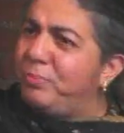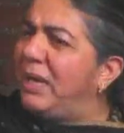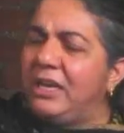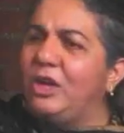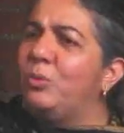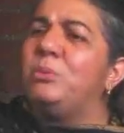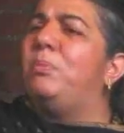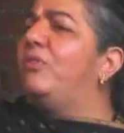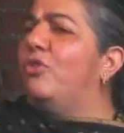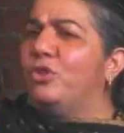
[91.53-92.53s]
beginning with
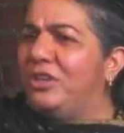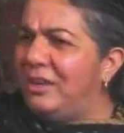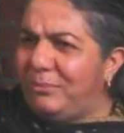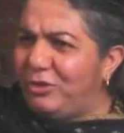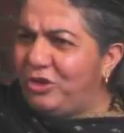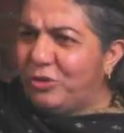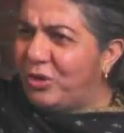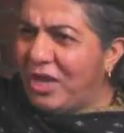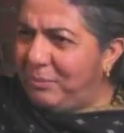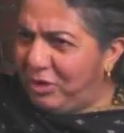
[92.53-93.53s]
before the
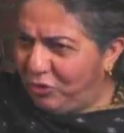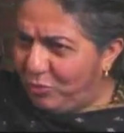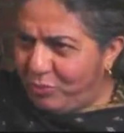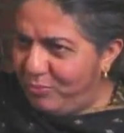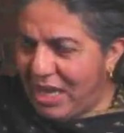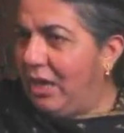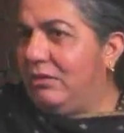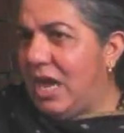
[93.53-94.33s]
WTO came into being,